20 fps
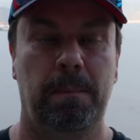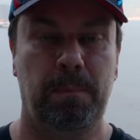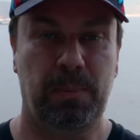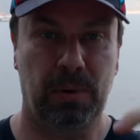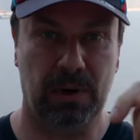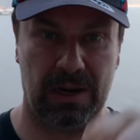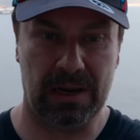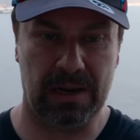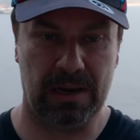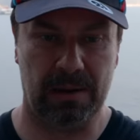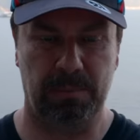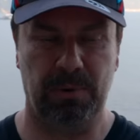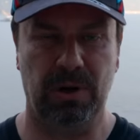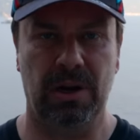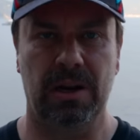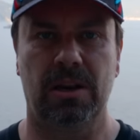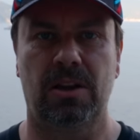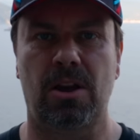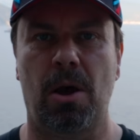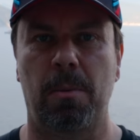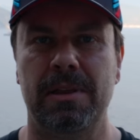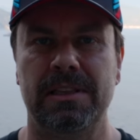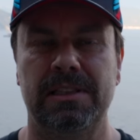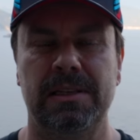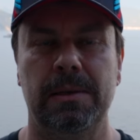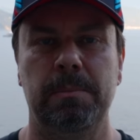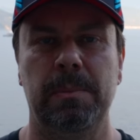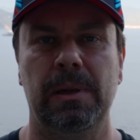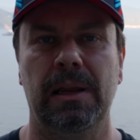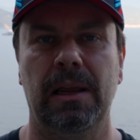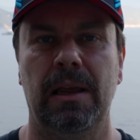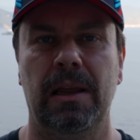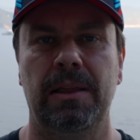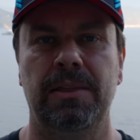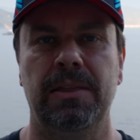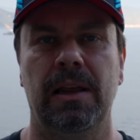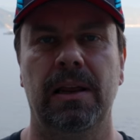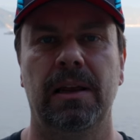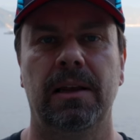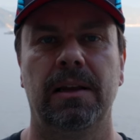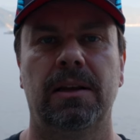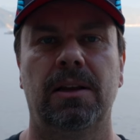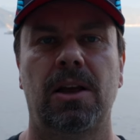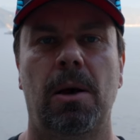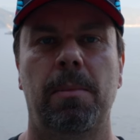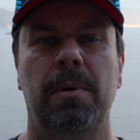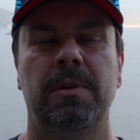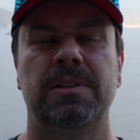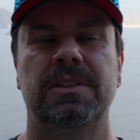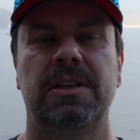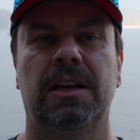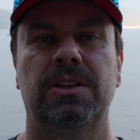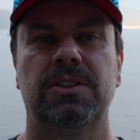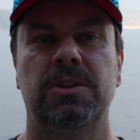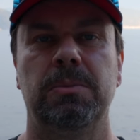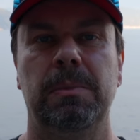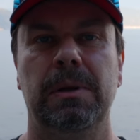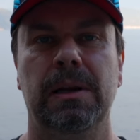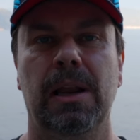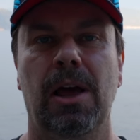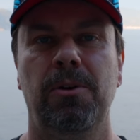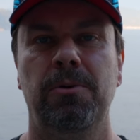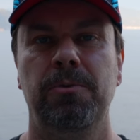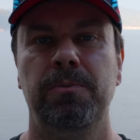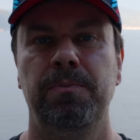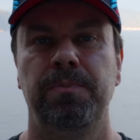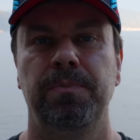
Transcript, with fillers: Put a comment in the comment section below.